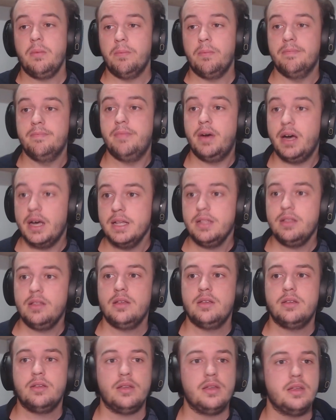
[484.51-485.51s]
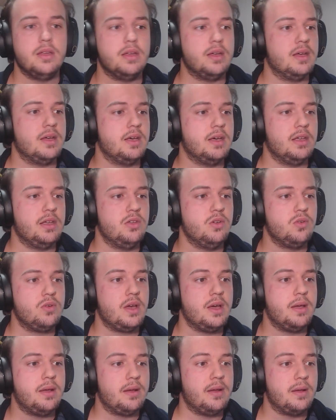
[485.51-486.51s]
but you
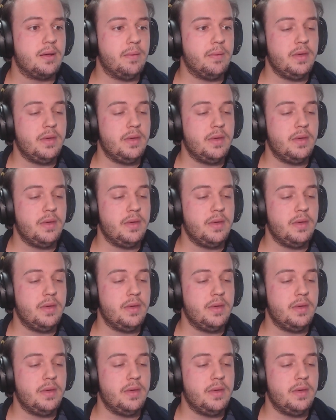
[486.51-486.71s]
can,